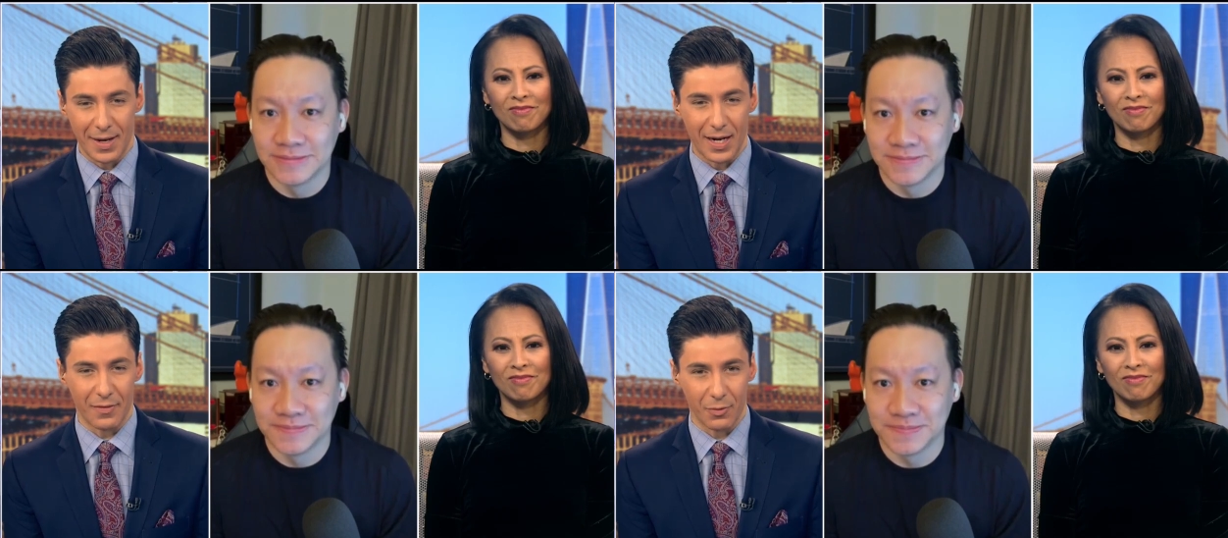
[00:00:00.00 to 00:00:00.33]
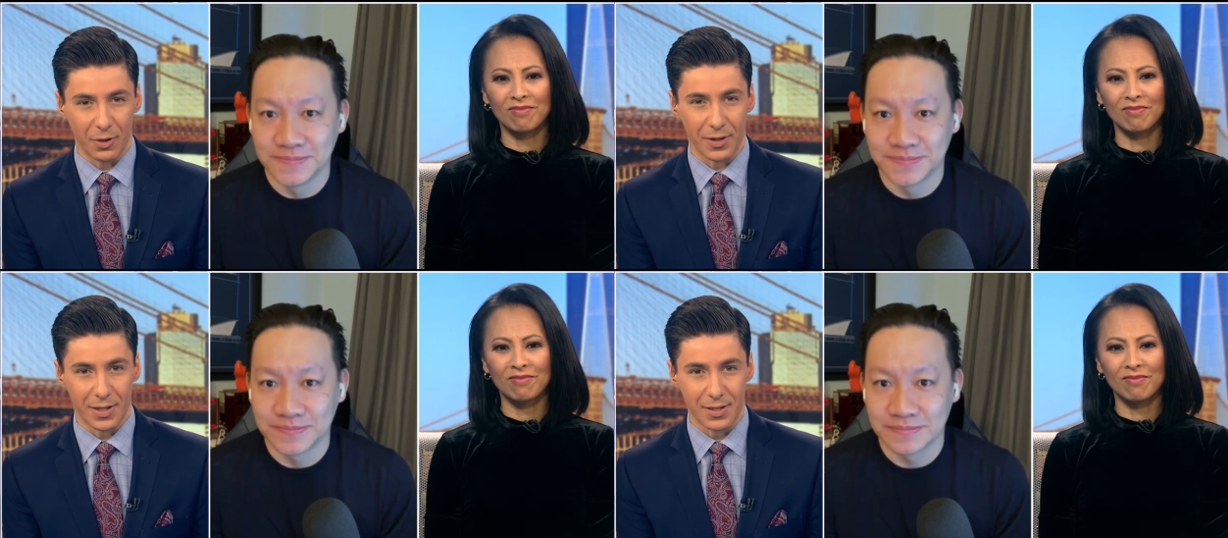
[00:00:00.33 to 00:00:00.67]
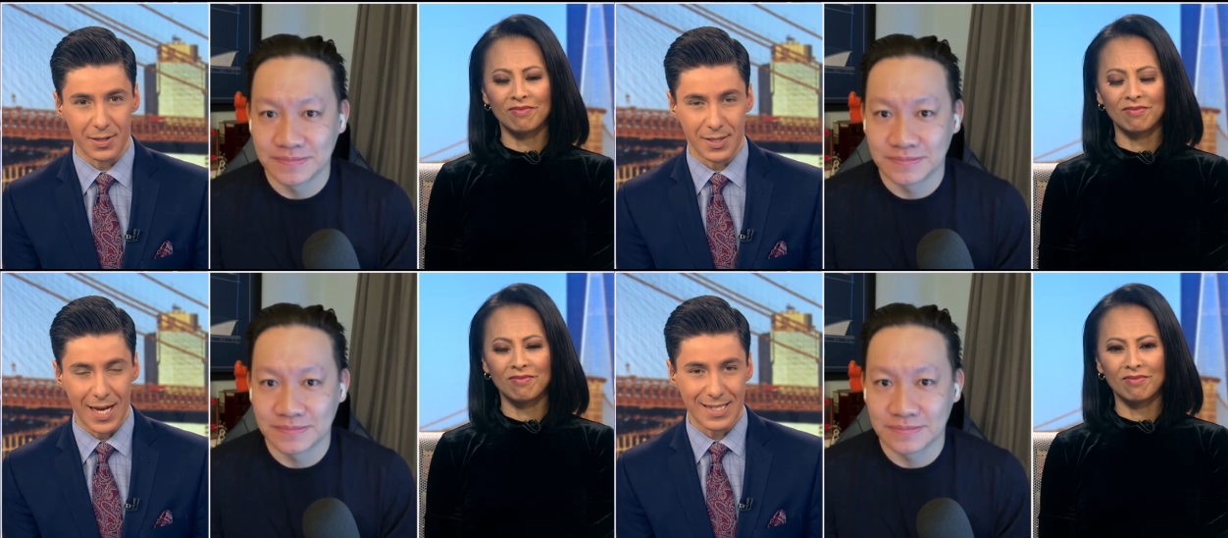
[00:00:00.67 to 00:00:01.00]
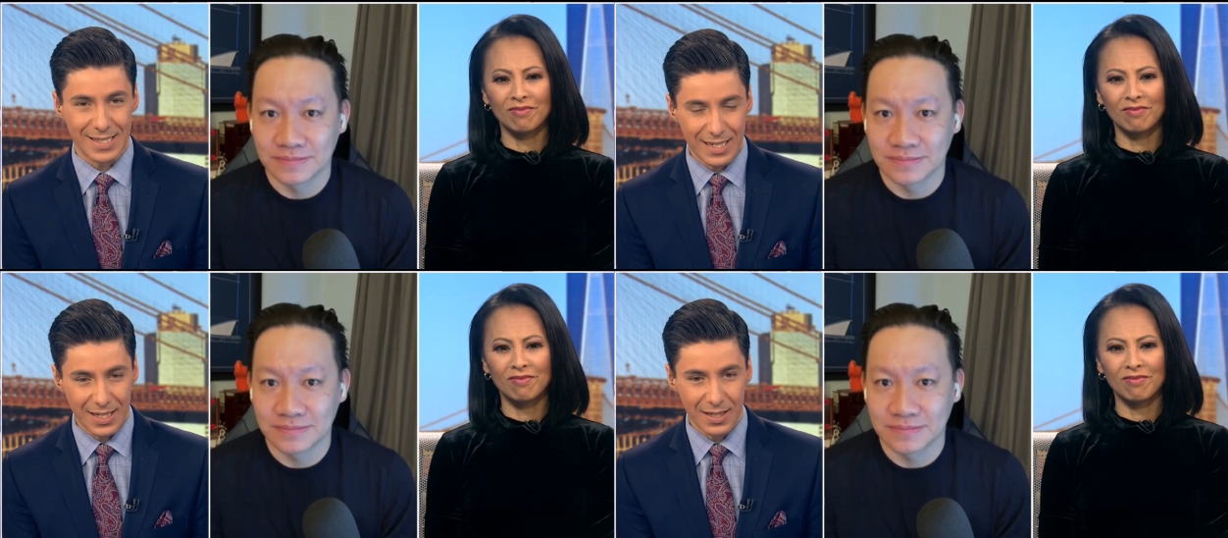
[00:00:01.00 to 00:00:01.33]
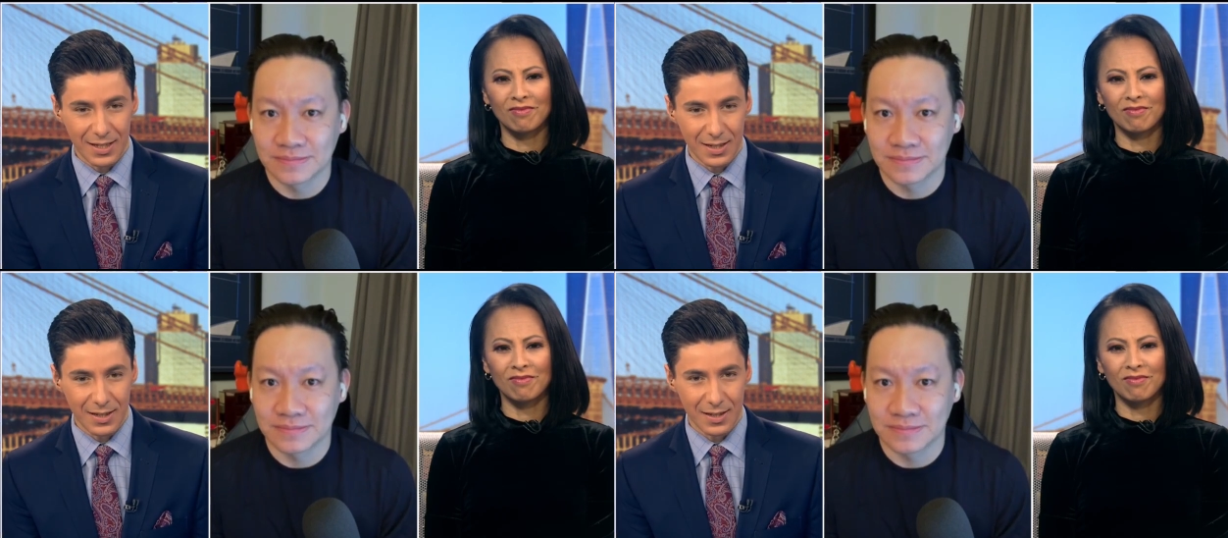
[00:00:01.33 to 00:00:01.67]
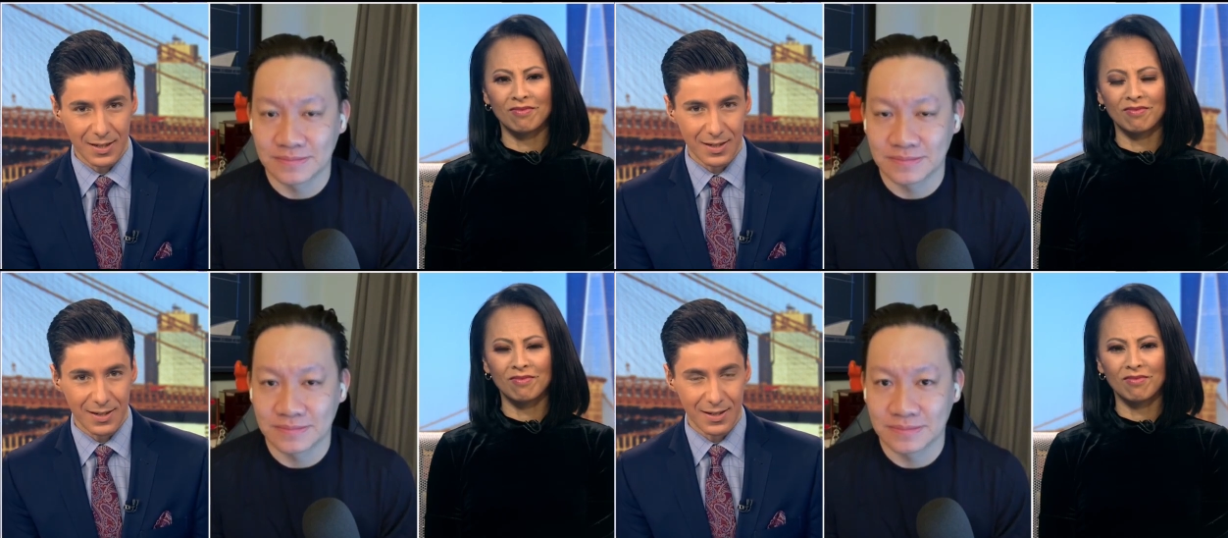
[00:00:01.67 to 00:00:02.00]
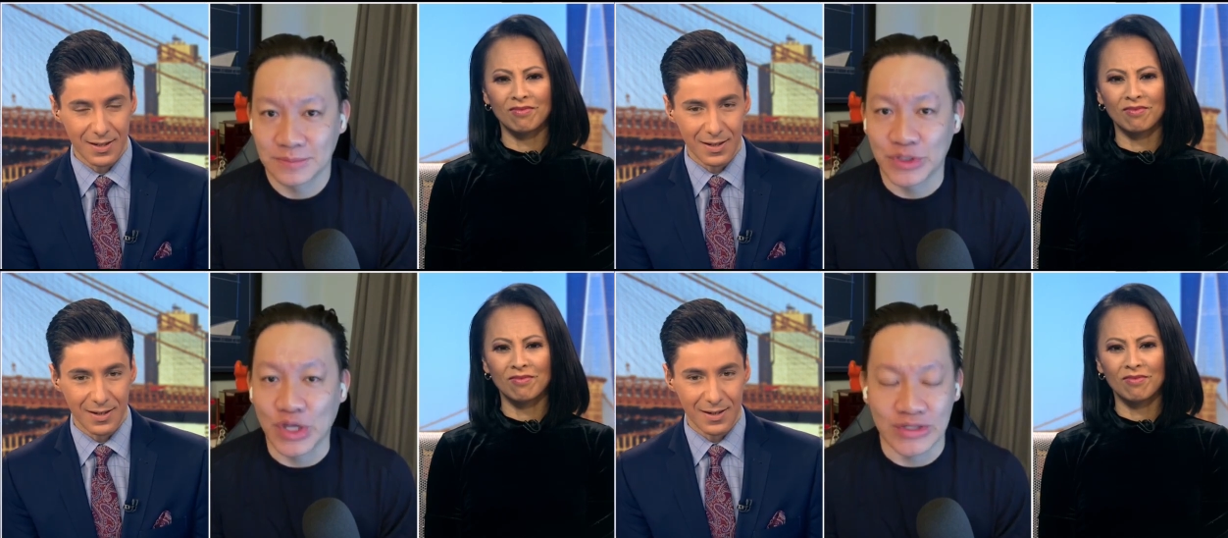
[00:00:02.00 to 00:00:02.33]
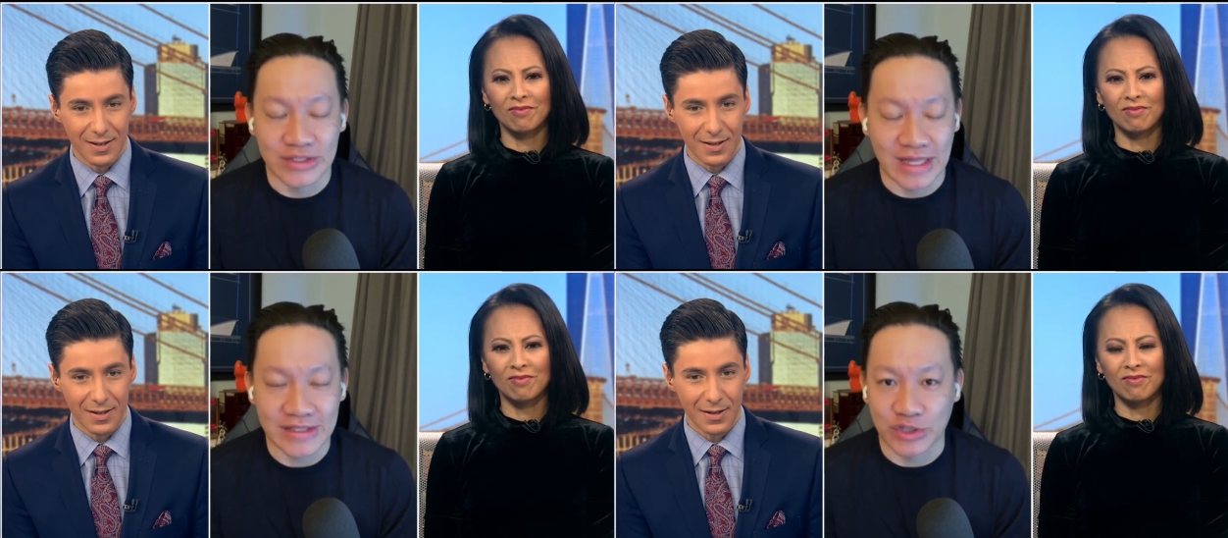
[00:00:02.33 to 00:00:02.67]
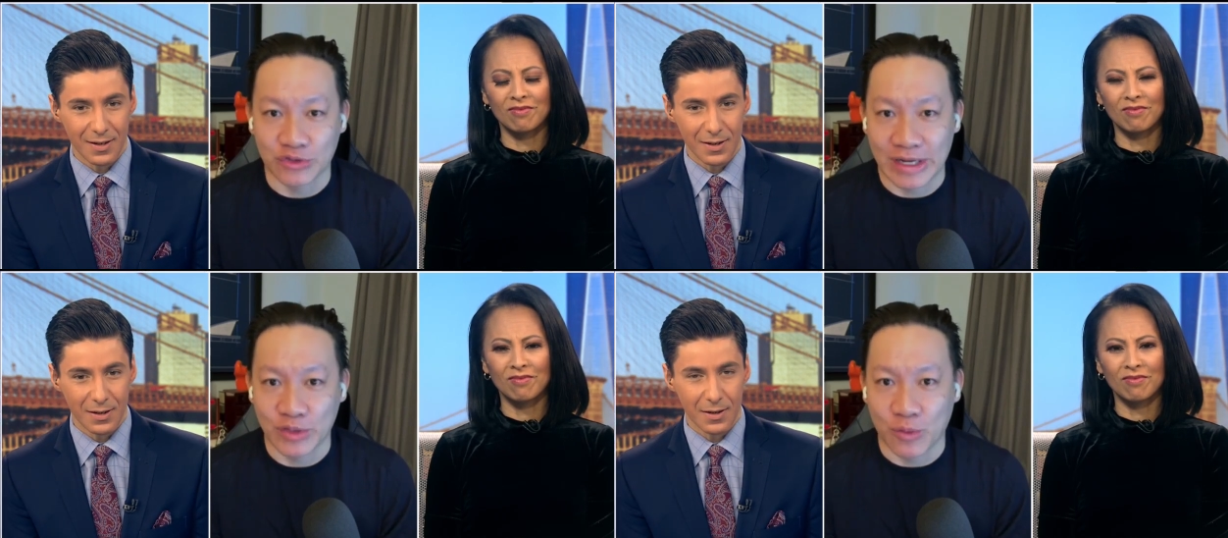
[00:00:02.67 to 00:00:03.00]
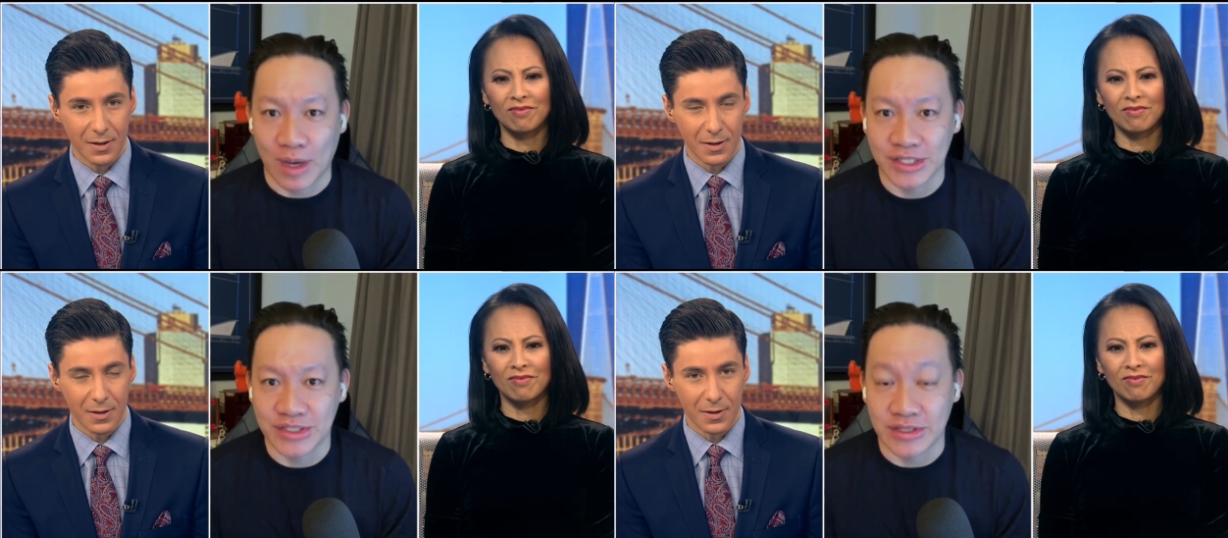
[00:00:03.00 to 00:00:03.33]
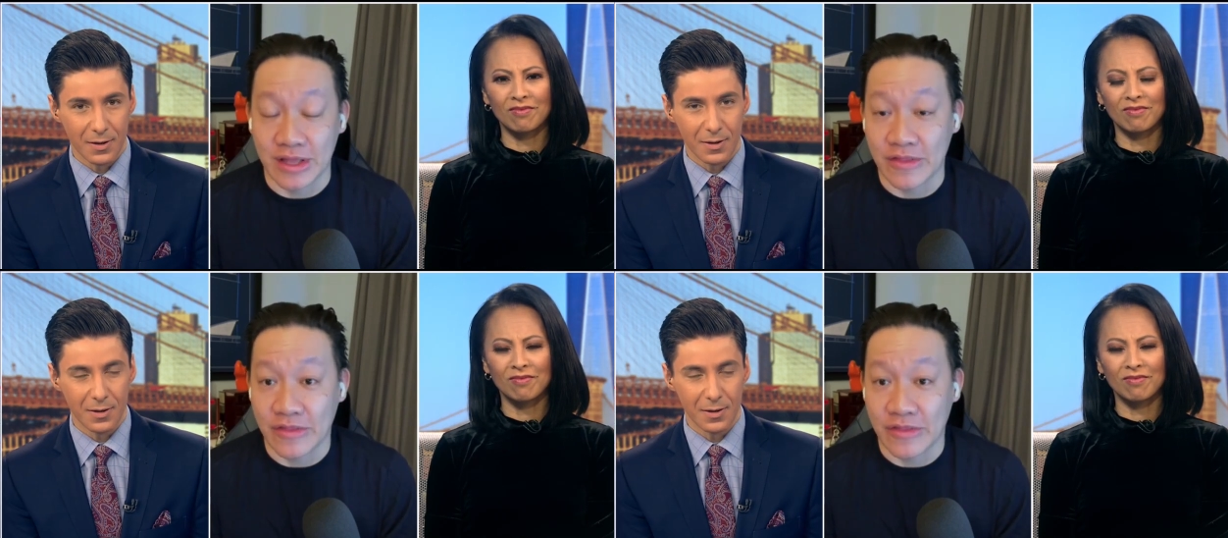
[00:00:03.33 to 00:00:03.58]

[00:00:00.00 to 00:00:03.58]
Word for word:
Speaker 1: not have really tested?
Speaker 2: No, that's a great question.